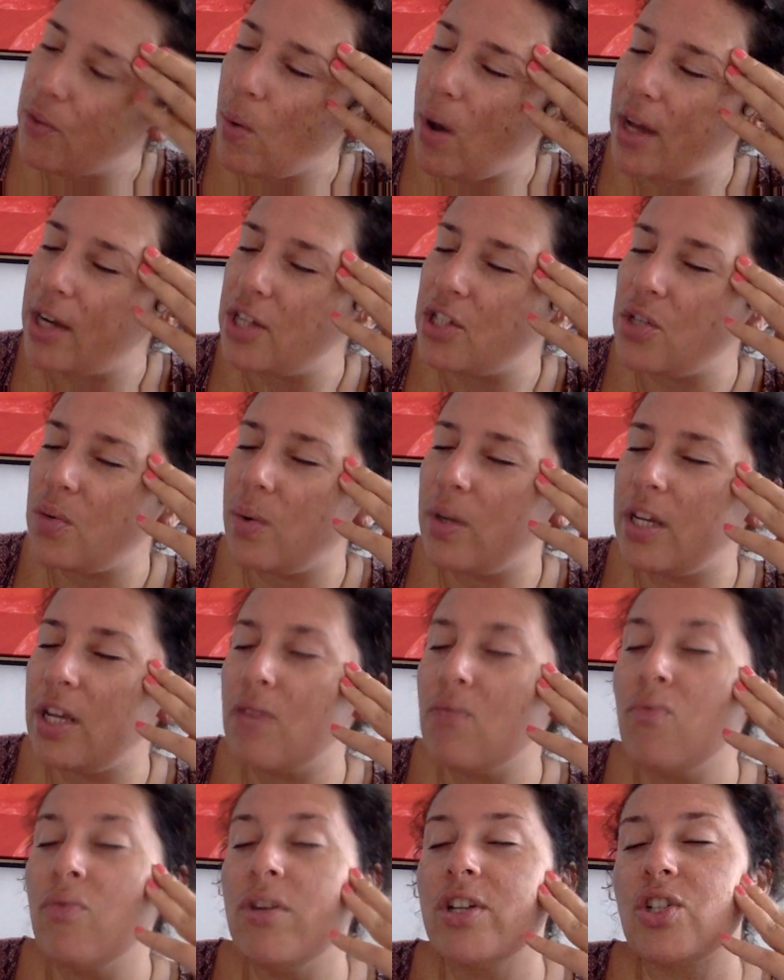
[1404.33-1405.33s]
you want to do
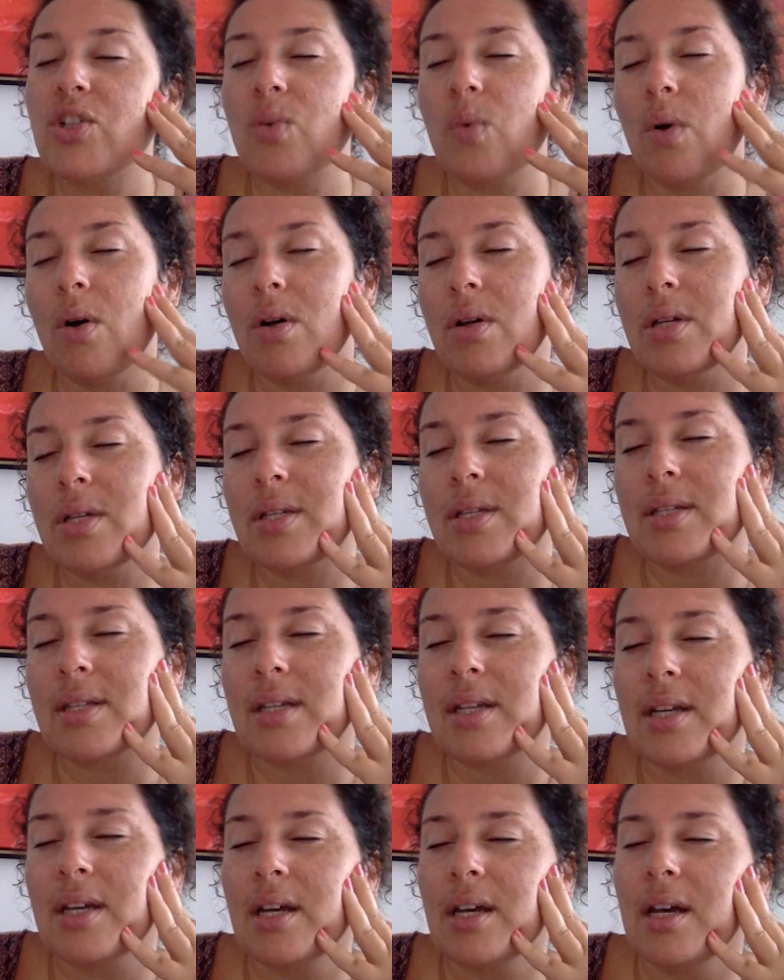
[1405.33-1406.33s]
any rituals
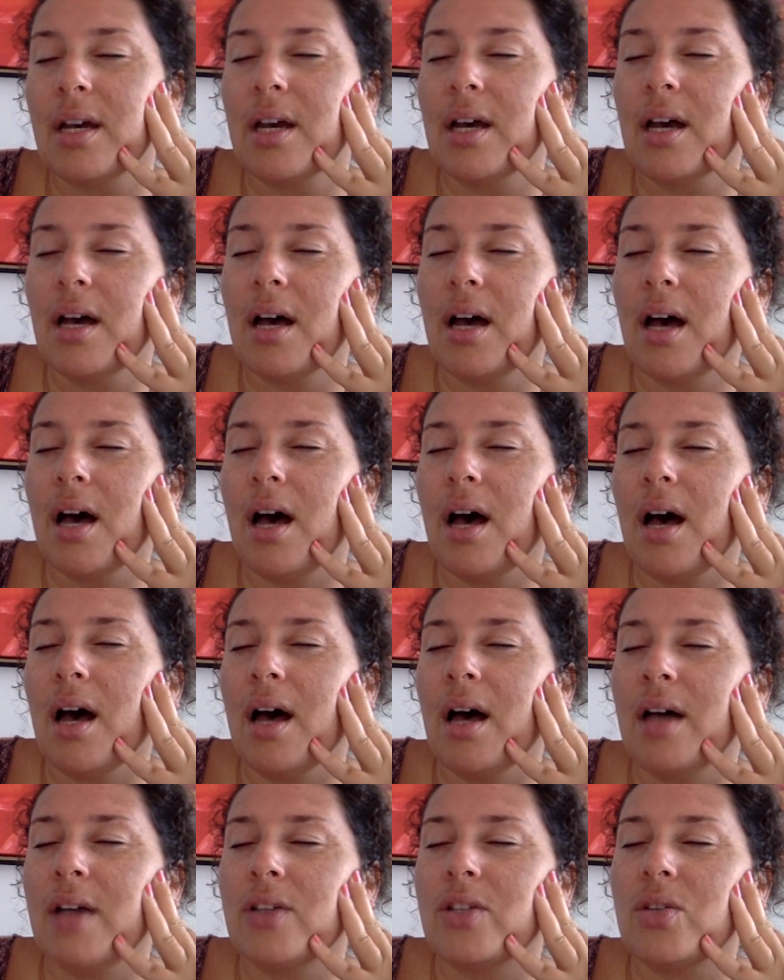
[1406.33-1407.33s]

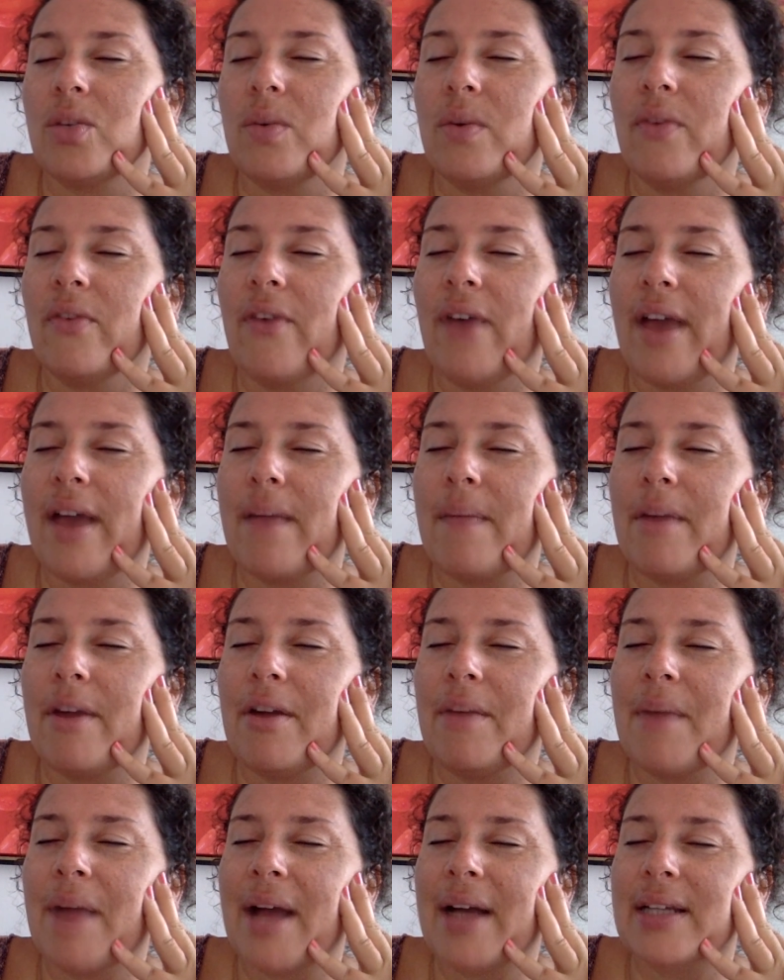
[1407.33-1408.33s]
to invite
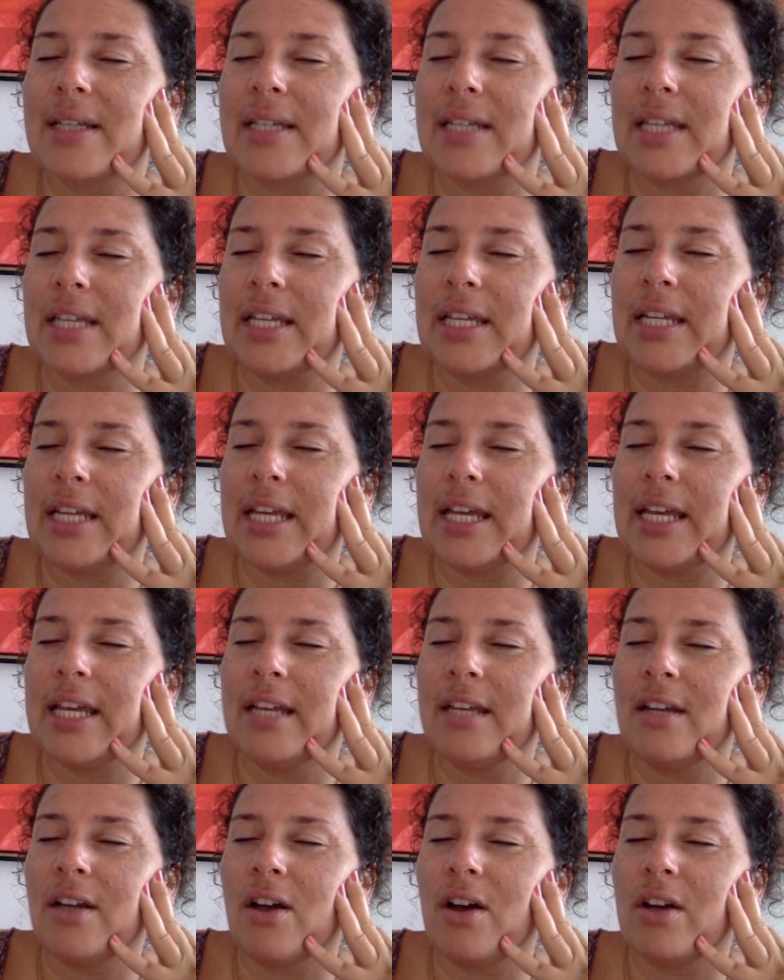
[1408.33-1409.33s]
Mary Magdalene
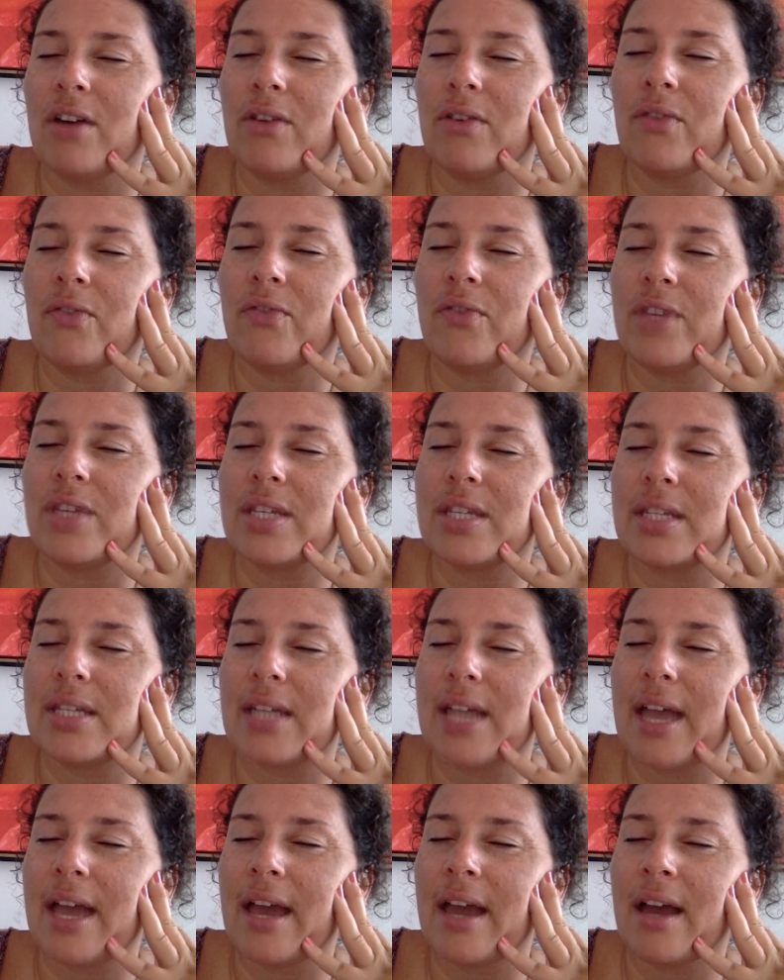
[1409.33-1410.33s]
in on her feast
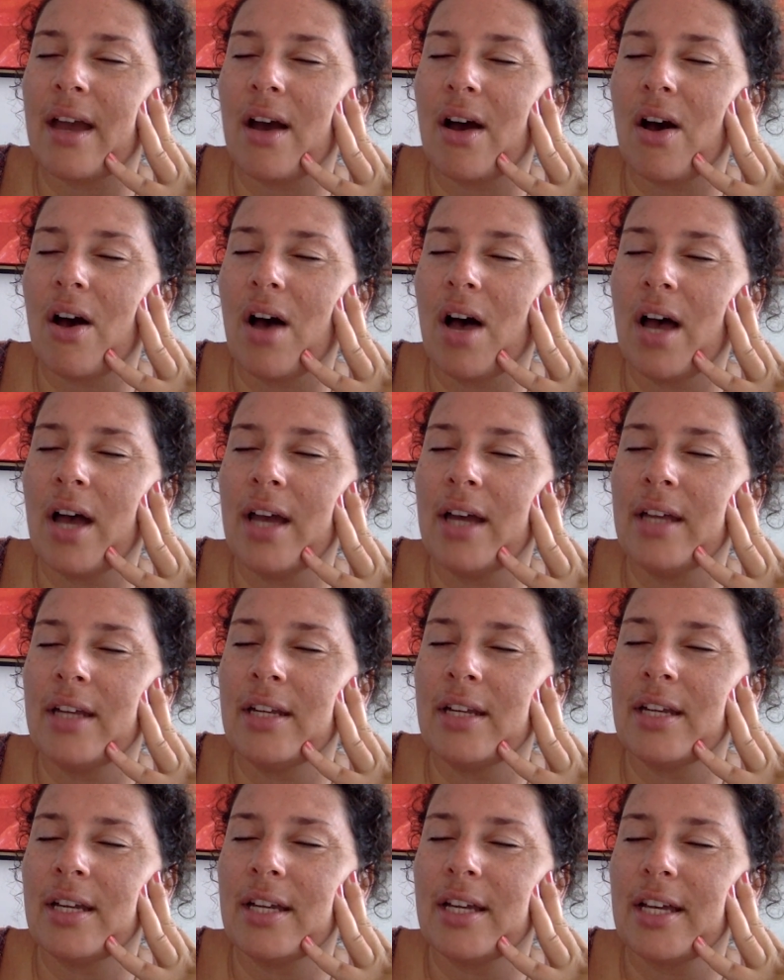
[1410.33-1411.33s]
day
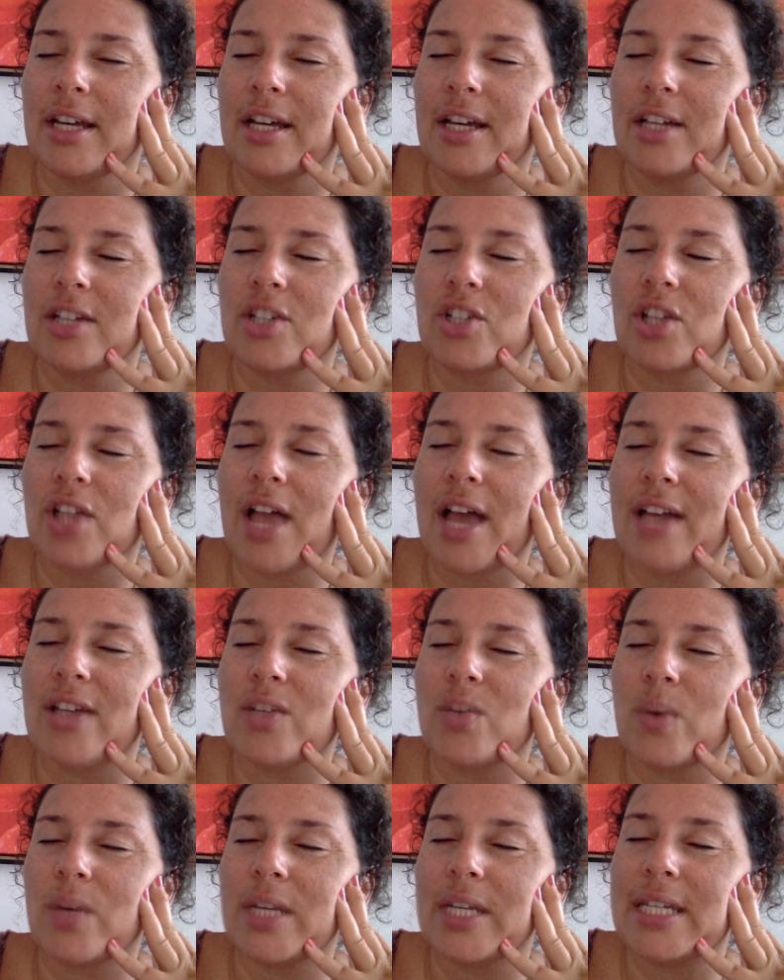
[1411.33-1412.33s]
on July
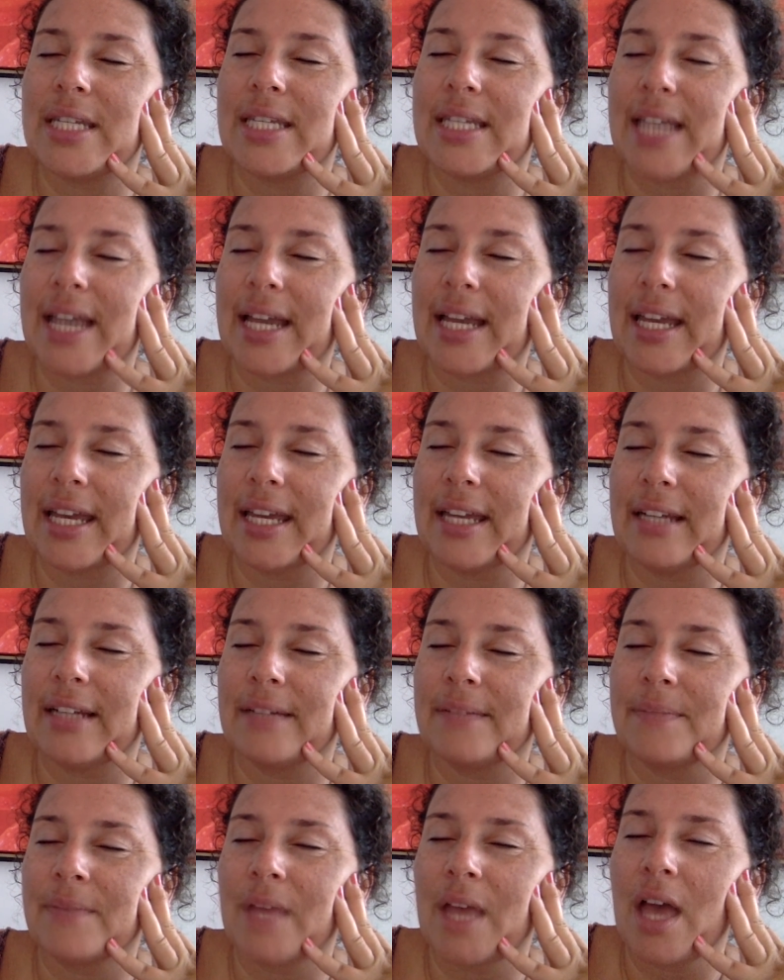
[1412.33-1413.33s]
22nd,
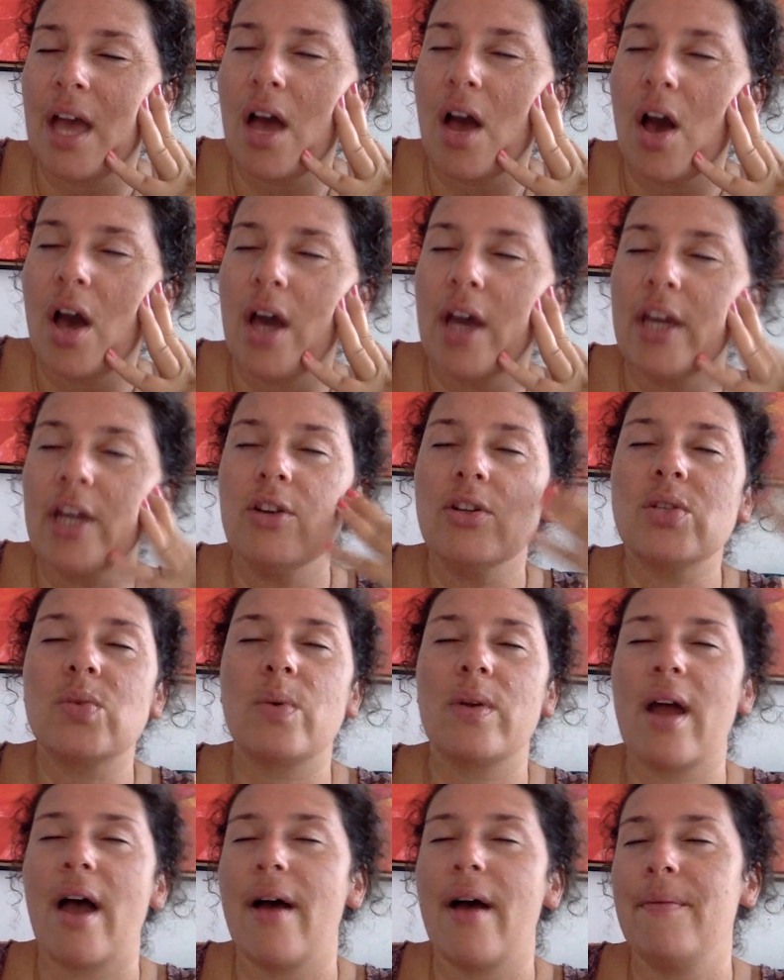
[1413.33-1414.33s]
here's
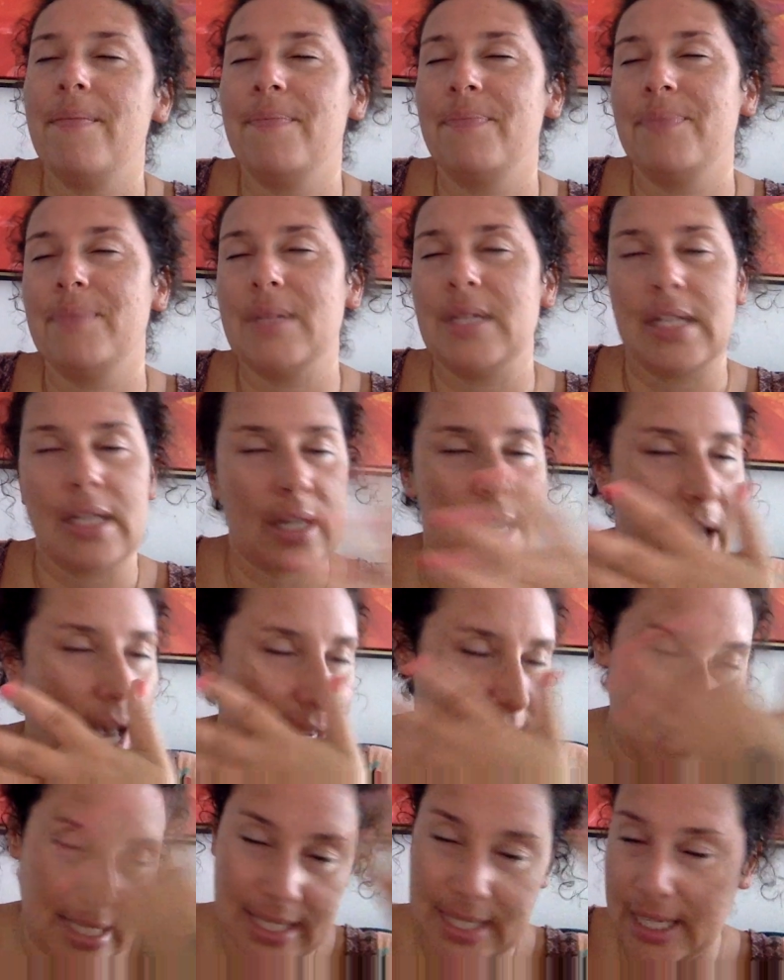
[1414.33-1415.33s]
what I'm
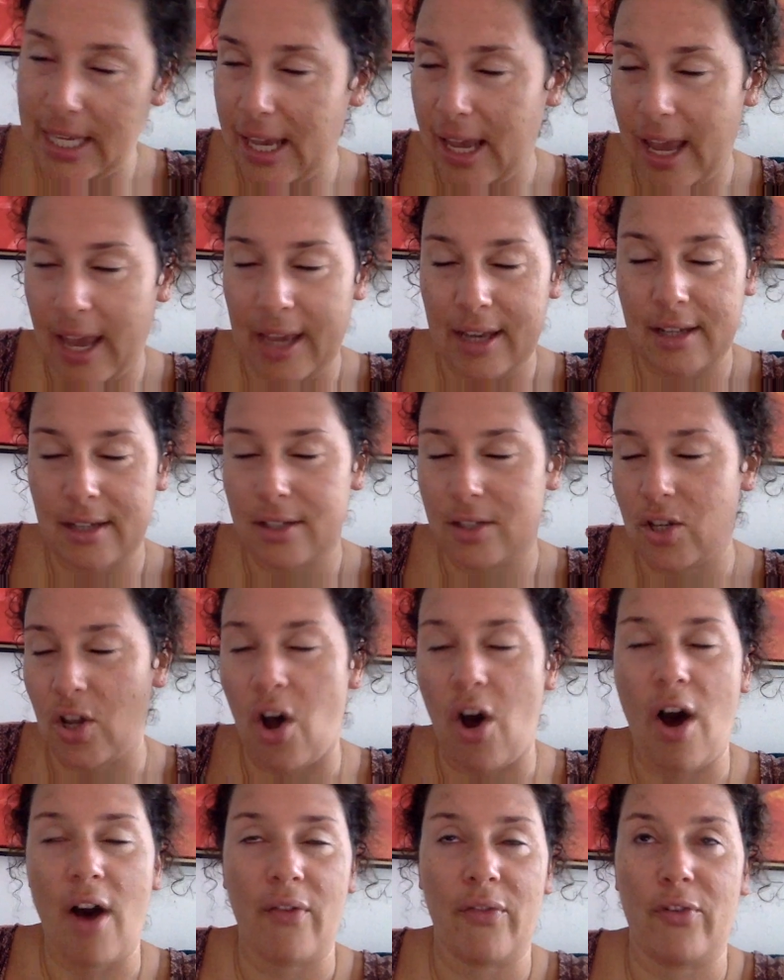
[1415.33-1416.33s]
kind of seeing to
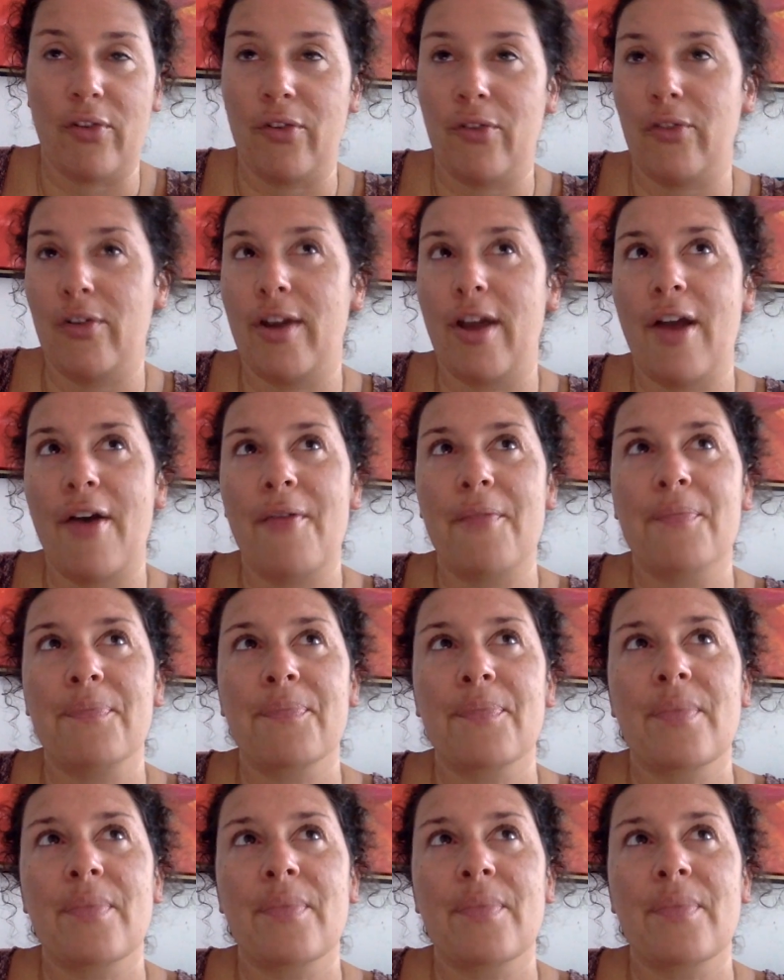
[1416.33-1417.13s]
offer for you.